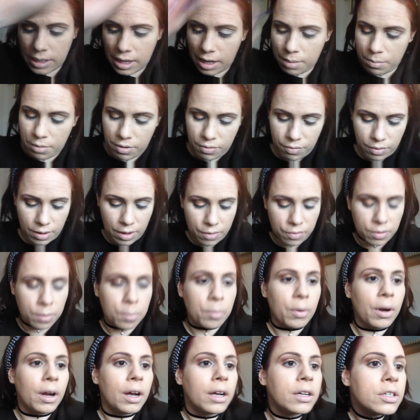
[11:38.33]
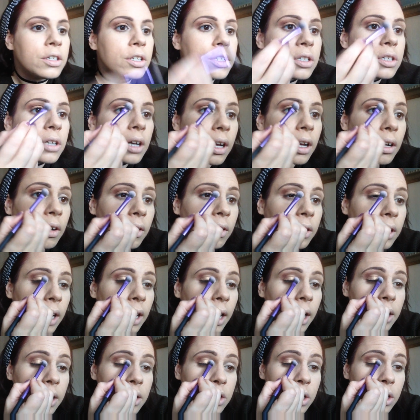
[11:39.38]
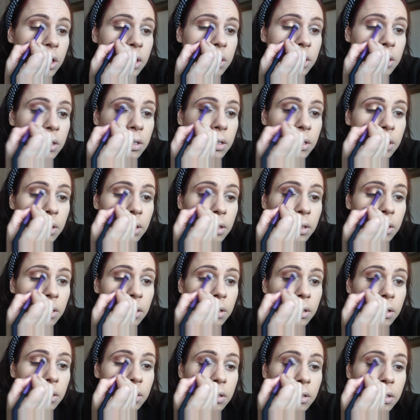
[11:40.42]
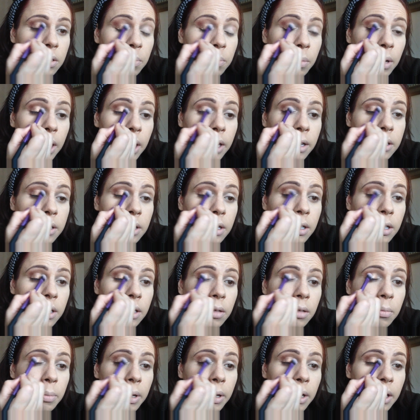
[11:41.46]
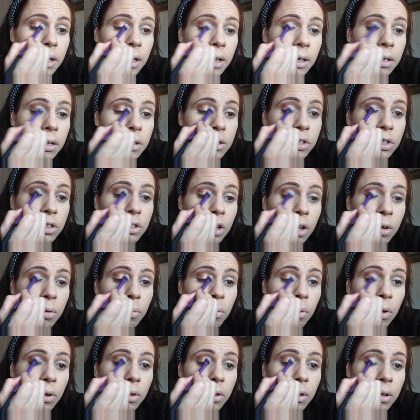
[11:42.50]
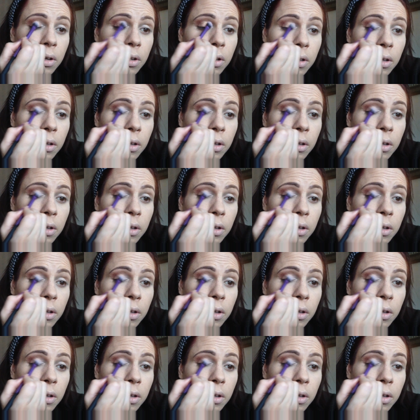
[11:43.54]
take my fluffy brush and on the edges just blend a little bit, because you don't want